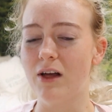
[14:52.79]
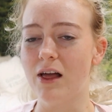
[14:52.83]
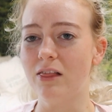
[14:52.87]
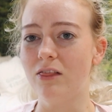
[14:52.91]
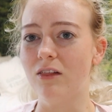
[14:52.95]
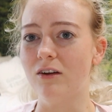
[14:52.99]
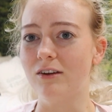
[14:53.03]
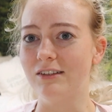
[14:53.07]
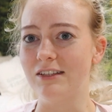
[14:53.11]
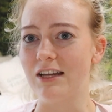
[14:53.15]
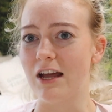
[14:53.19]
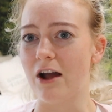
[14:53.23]

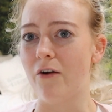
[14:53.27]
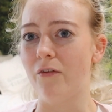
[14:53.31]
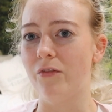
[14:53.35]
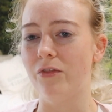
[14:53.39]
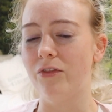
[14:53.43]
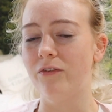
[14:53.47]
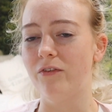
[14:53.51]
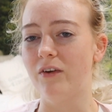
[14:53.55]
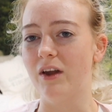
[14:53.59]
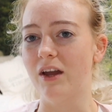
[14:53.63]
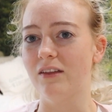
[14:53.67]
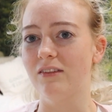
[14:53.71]
lucked out
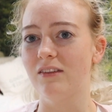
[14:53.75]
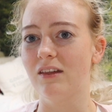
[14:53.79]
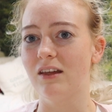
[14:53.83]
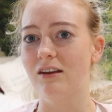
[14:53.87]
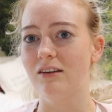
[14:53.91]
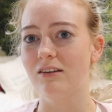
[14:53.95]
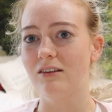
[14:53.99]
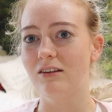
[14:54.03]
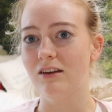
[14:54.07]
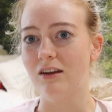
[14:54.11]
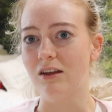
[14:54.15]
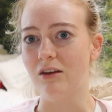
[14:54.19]
the fact
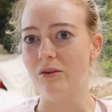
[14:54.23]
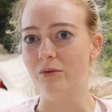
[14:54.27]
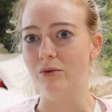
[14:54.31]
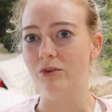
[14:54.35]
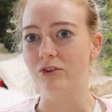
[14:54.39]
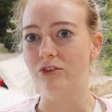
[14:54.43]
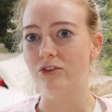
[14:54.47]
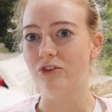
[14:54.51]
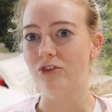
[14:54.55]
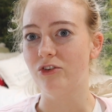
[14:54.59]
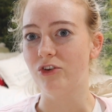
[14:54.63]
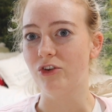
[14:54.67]
that it
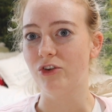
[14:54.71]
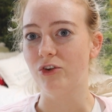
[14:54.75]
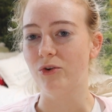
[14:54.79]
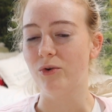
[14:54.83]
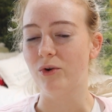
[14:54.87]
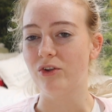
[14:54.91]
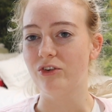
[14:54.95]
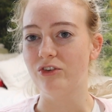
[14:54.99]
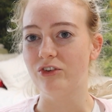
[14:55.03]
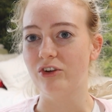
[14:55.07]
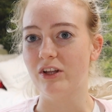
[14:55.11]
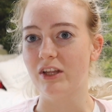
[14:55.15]
was just to
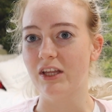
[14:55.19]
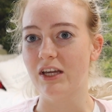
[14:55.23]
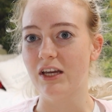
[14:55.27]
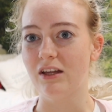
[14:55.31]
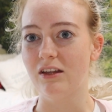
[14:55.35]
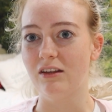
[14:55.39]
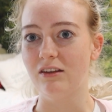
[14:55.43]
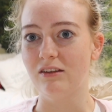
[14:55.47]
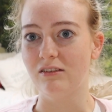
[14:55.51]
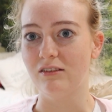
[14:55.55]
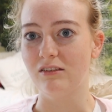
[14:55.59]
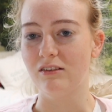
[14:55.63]

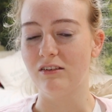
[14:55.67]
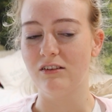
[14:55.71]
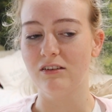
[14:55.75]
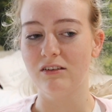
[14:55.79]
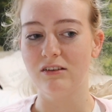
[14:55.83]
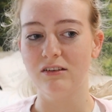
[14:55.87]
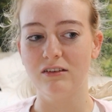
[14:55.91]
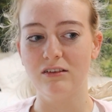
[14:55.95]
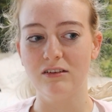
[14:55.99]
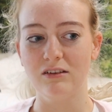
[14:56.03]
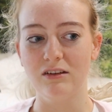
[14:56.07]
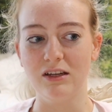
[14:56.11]
Australia and
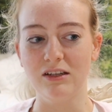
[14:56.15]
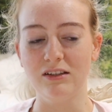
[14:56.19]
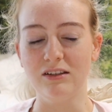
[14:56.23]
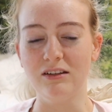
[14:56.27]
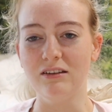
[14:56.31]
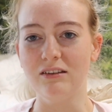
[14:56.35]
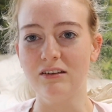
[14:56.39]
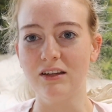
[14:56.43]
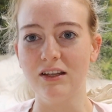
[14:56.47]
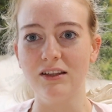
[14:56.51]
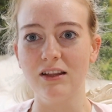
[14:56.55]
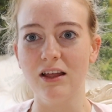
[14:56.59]
it
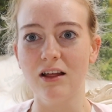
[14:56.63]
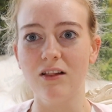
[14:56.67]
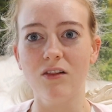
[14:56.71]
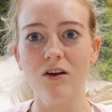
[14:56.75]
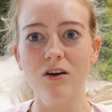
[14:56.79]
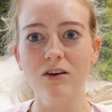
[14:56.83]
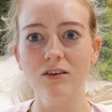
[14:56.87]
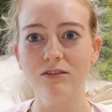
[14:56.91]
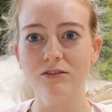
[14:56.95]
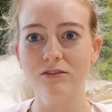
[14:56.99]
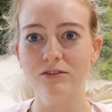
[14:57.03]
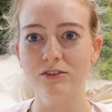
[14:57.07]
didn't take that
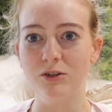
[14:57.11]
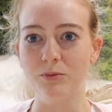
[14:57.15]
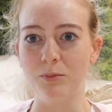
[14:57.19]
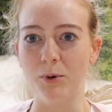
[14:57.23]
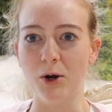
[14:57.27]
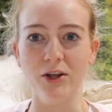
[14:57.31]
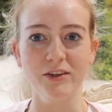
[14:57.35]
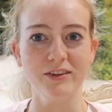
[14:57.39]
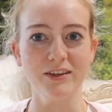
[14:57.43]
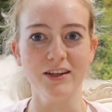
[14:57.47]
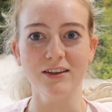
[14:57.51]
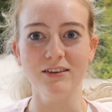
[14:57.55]
long to
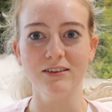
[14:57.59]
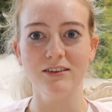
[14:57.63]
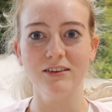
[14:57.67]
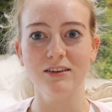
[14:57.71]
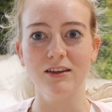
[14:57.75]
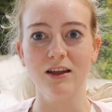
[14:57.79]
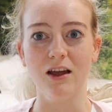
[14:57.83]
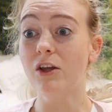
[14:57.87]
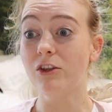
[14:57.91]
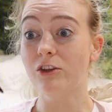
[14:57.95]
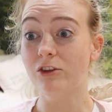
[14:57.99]
process.